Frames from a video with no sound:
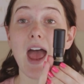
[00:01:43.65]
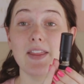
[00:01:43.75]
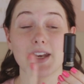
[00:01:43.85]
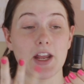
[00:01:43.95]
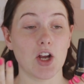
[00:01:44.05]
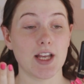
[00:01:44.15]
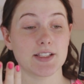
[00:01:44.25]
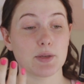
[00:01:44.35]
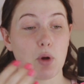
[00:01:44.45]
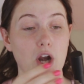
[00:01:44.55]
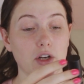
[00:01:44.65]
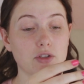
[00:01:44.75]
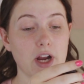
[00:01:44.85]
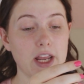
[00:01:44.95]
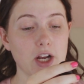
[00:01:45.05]
And then here is the
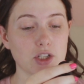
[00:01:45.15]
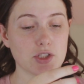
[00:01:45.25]
product right here.